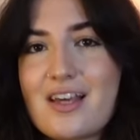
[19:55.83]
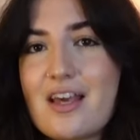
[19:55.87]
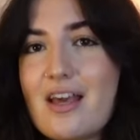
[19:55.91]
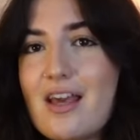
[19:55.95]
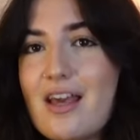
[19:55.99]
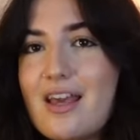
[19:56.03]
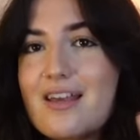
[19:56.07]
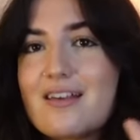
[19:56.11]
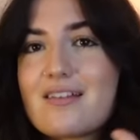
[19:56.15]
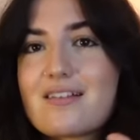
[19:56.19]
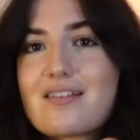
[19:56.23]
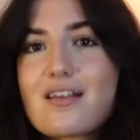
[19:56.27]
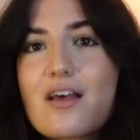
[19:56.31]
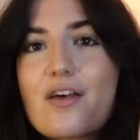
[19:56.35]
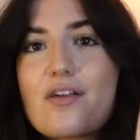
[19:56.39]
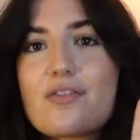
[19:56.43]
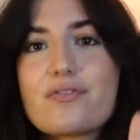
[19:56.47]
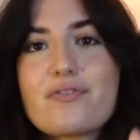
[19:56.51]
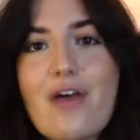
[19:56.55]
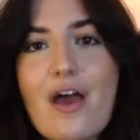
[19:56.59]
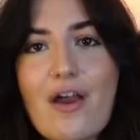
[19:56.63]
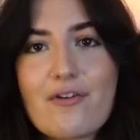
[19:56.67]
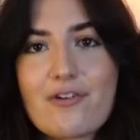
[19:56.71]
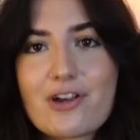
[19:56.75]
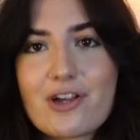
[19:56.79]
It's
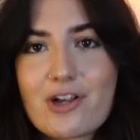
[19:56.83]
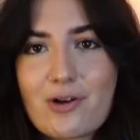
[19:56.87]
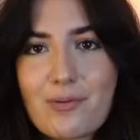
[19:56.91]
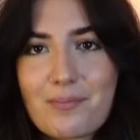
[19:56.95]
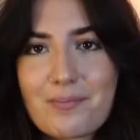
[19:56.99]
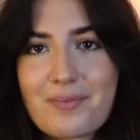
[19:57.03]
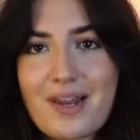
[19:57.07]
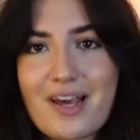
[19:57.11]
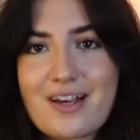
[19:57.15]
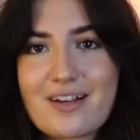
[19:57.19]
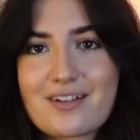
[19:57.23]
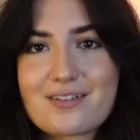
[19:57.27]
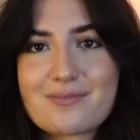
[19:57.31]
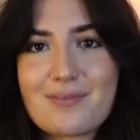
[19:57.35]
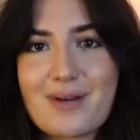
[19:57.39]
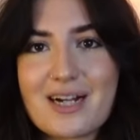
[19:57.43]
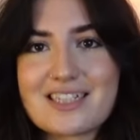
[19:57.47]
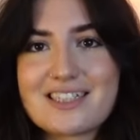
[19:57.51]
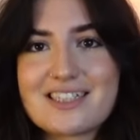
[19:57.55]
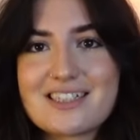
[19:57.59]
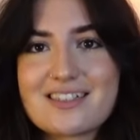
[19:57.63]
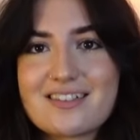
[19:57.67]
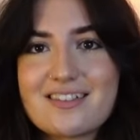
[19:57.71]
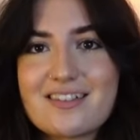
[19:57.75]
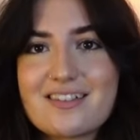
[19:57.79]
very complex
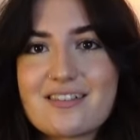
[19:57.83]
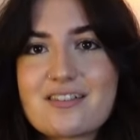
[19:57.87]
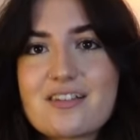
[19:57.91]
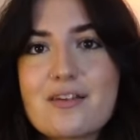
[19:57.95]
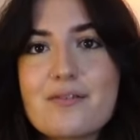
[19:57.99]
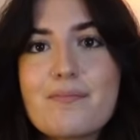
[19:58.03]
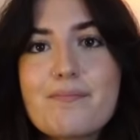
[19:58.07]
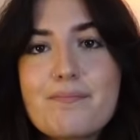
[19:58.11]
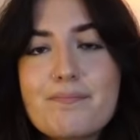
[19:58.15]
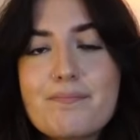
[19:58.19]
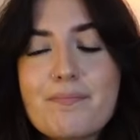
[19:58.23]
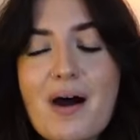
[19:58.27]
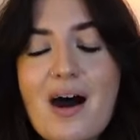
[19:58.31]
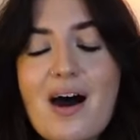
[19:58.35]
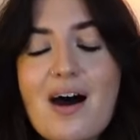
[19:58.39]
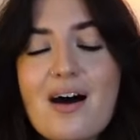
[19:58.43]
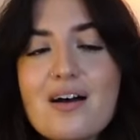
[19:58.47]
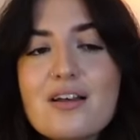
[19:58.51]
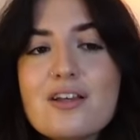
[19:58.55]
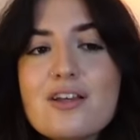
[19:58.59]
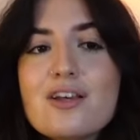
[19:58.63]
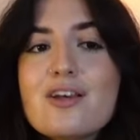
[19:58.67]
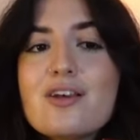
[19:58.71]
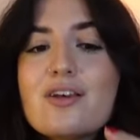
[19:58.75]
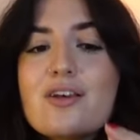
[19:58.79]
magic system but
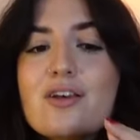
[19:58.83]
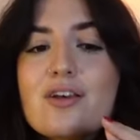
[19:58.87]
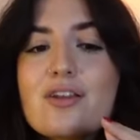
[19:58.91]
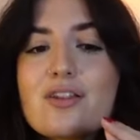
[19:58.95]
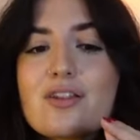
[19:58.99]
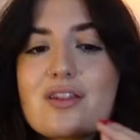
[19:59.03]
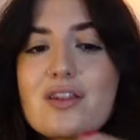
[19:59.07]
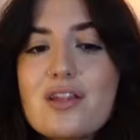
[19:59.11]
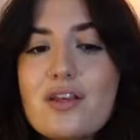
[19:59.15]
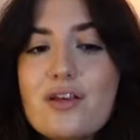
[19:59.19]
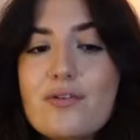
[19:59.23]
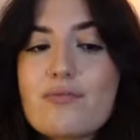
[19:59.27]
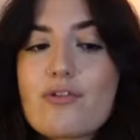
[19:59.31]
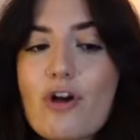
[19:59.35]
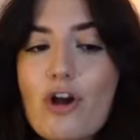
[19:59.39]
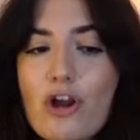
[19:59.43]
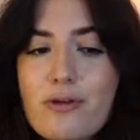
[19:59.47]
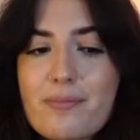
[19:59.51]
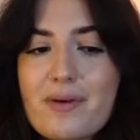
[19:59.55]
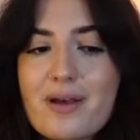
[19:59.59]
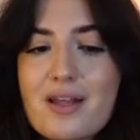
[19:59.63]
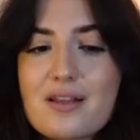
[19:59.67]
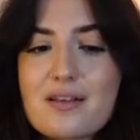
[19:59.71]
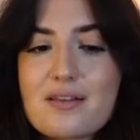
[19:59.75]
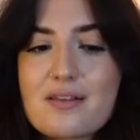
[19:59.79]
the
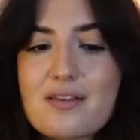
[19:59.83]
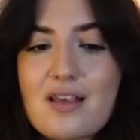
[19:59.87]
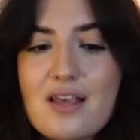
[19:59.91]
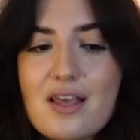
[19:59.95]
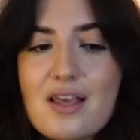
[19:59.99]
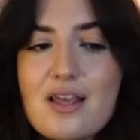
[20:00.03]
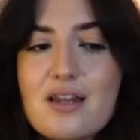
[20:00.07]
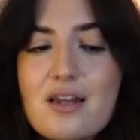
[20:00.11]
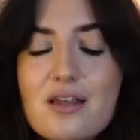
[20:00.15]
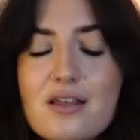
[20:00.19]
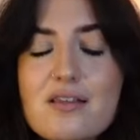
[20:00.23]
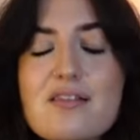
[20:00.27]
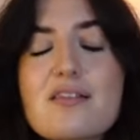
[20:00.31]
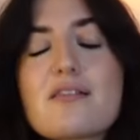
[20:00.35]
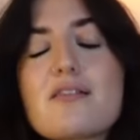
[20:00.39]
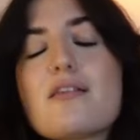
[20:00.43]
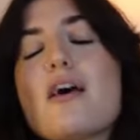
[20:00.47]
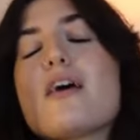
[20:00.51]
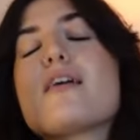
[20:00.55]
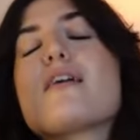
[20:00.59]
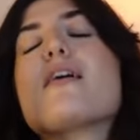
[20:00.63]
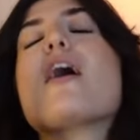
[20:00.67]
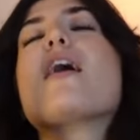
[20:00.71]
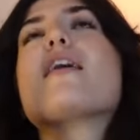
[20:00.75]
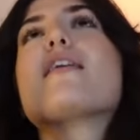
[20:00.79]
romance in
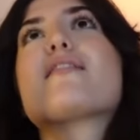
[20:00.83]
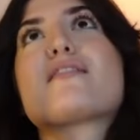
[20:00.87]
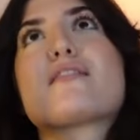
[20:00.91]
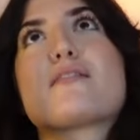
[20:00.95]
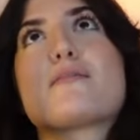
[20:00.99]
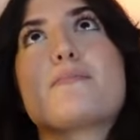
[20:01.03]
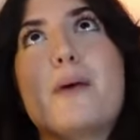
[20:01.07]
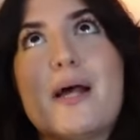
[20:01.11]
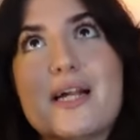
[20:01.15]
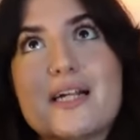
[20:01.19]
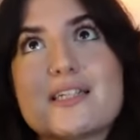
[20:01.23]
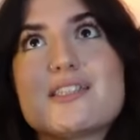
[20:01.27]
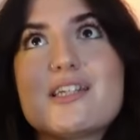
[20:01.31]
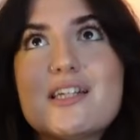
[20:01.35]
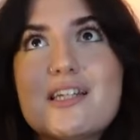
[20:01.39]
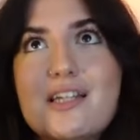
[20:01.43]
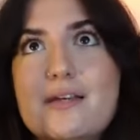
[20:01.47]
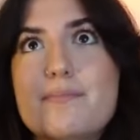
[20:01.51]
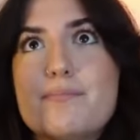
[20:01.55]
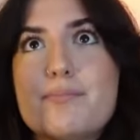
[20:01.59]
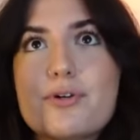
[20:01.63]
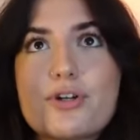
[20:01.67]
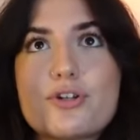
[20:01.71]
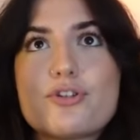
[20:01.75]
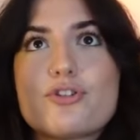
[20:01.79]
especially
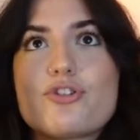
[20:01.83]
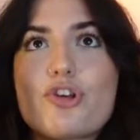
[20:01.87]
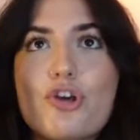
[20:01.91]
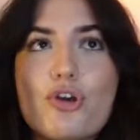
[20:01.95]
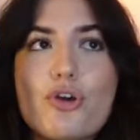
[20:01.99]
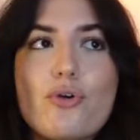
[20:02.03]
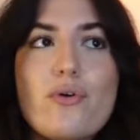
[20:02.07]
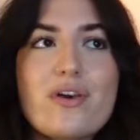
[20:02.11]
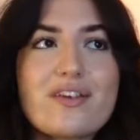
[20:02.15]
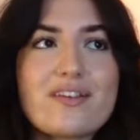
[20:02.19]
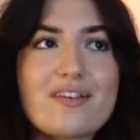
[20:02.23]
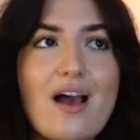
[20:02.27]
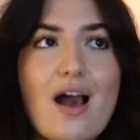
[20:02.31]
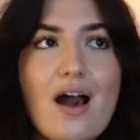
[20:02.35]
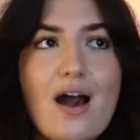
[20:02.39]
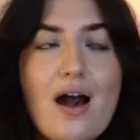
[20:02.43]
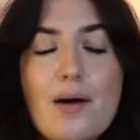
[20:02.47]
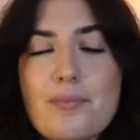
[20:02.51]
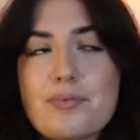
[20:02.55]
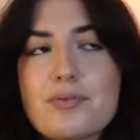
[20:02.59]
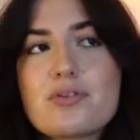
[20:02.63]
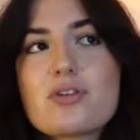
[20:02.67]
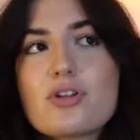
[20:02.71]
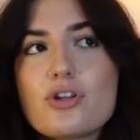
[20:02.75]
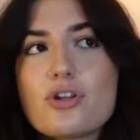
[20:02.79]
book two is
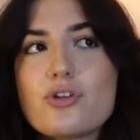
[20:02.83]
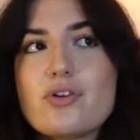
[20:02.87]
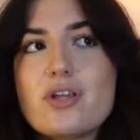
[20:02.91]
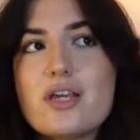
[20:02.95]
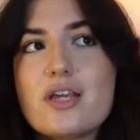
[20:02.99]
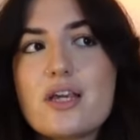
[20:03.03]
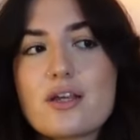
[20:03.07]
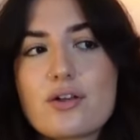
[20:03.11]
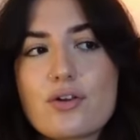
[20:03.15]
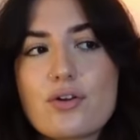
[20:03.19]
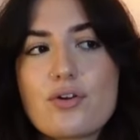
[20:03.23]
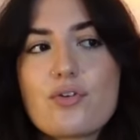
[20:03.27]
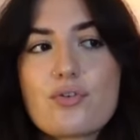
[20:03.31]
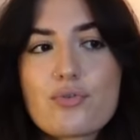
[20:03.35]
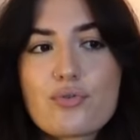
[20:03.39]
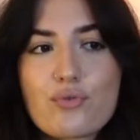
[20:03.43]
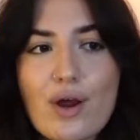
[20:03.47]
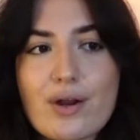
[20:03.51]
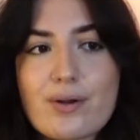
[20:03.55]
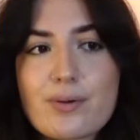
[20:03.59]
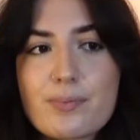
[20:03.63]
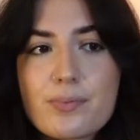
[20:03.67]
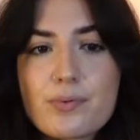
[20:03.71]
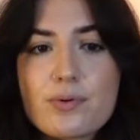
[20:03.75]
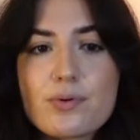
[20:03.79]
absolutely
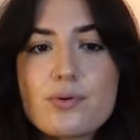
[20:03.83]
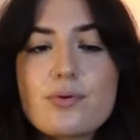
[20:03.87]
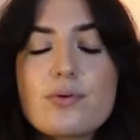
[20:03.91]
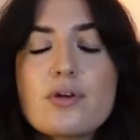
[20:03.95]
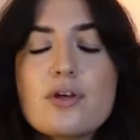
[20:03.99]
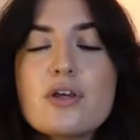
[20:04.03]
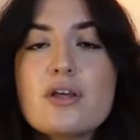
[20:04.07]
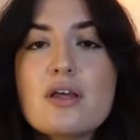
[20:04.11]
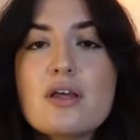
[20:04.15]
incredible